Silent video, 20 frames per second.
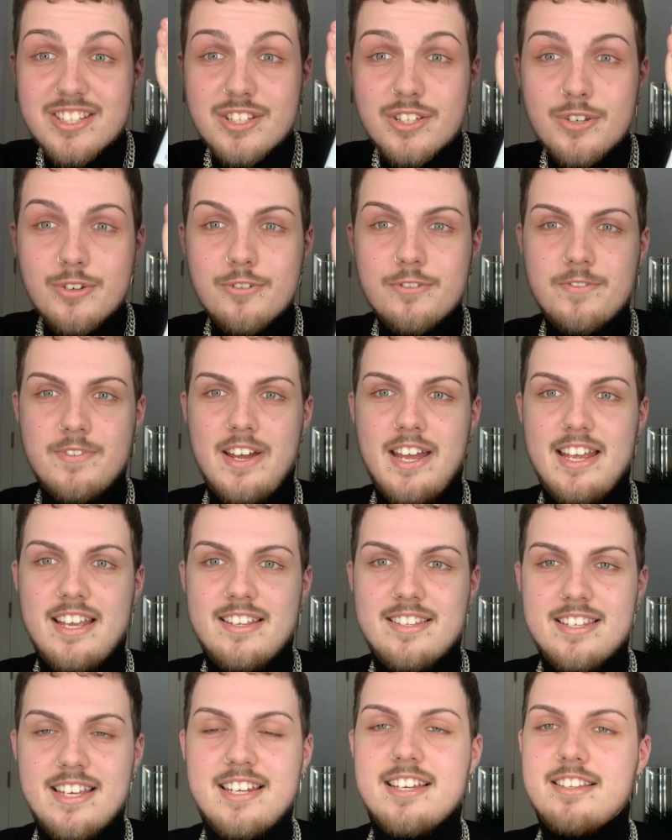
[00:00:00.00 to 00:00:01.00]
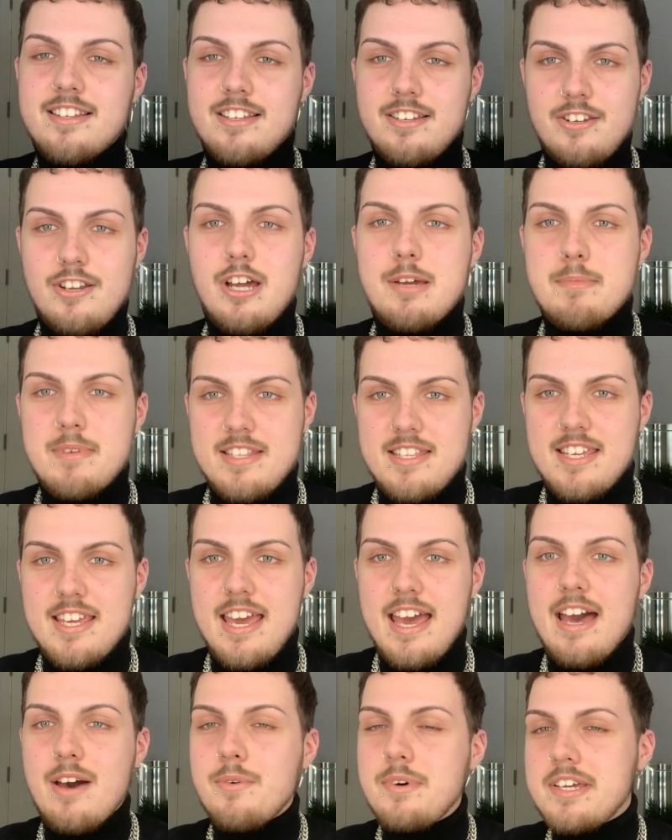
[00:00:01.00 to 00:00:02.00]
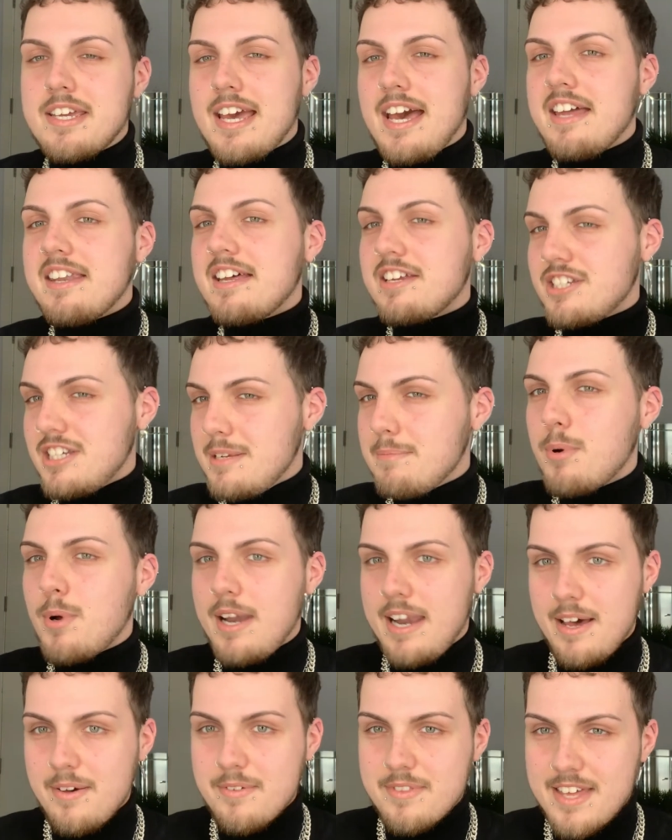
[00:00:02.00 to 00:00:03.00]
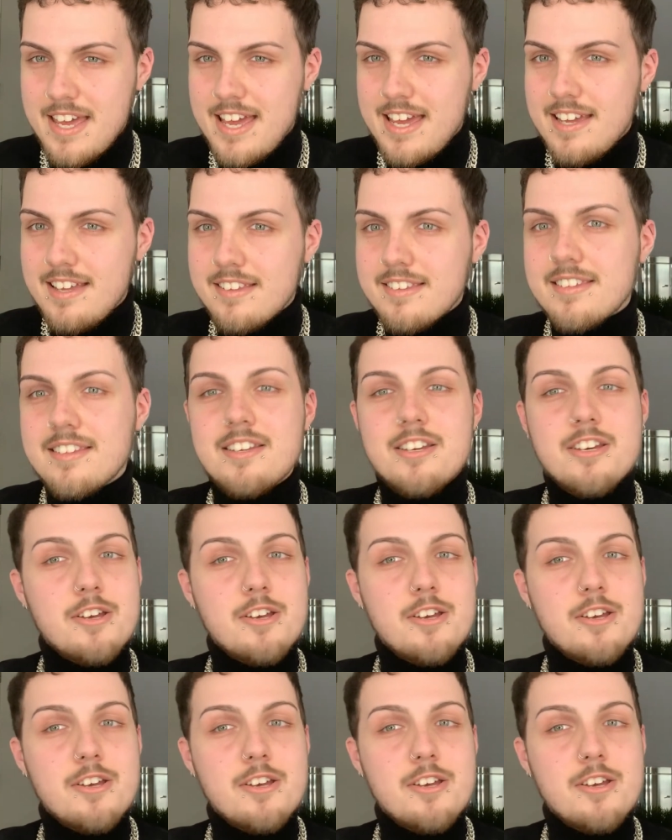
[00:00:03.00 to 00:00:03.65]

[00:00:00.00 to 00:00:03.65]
to your face and it's a nightmare to get out. It can actually pull out the hairs.